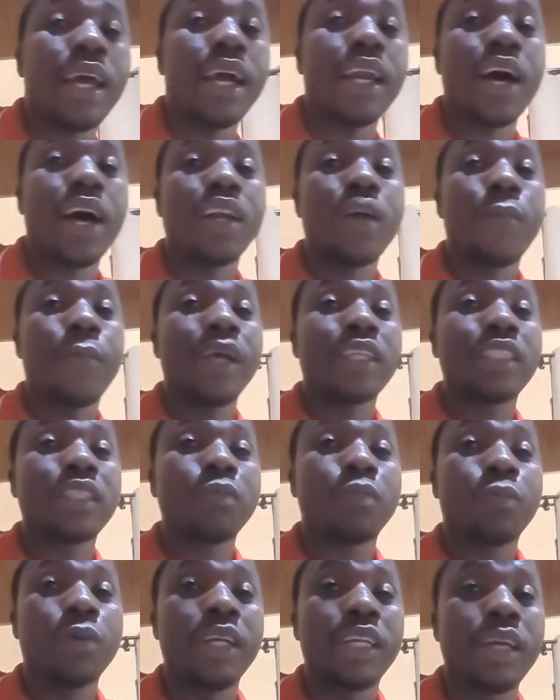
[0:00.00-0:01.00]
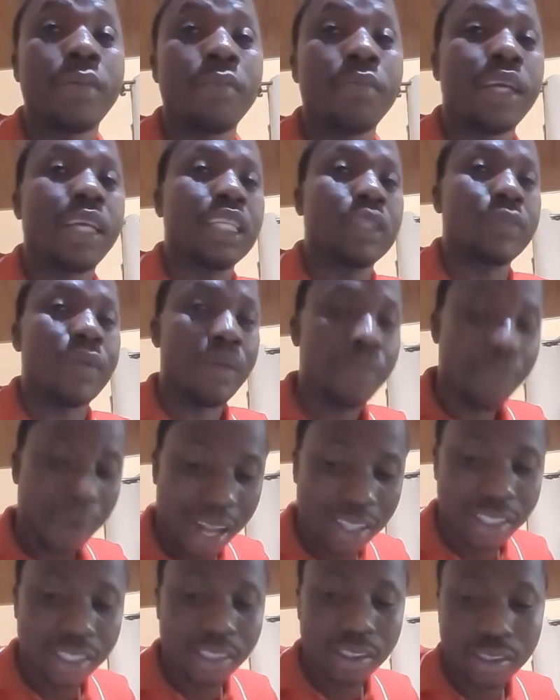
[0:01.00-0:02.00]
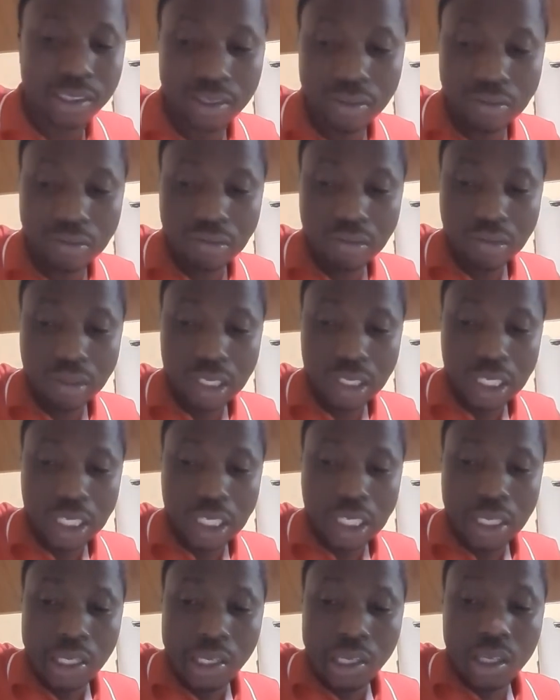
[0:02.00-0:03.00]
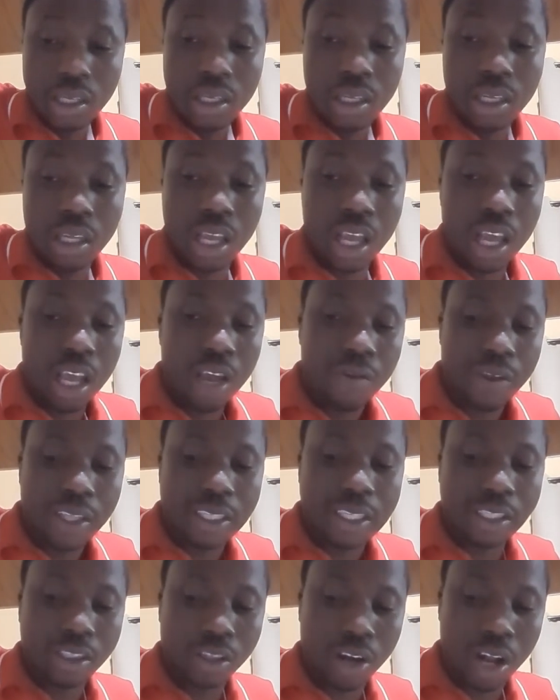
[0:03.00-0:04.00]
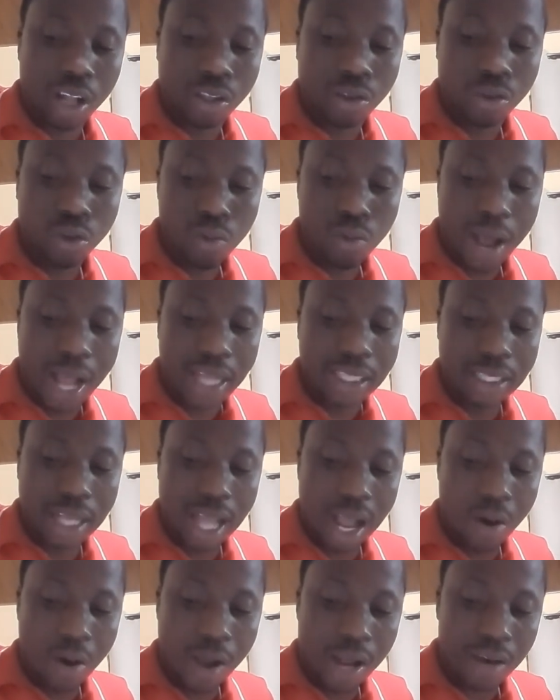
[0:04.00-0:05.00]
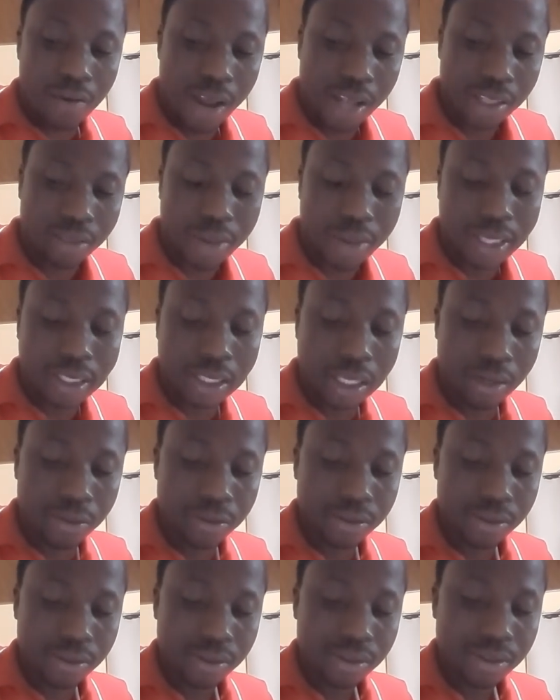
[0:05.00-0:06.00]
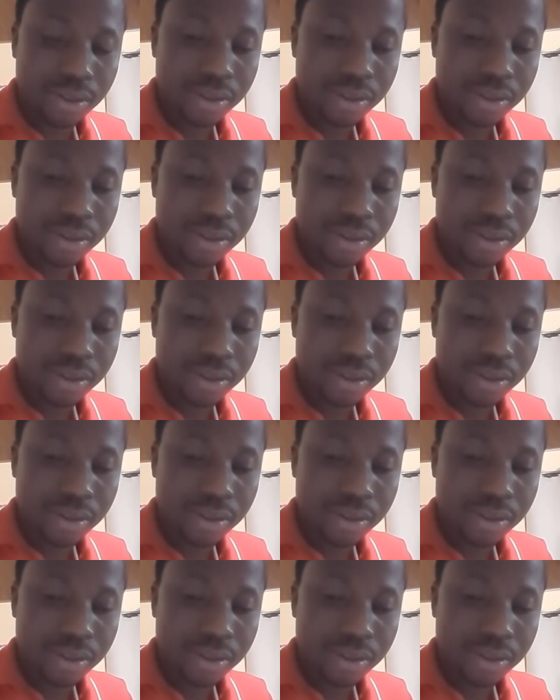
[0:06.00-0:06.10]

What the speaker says: learn how the person prayed and make it my pattern. If it is not too much, I will advise myself.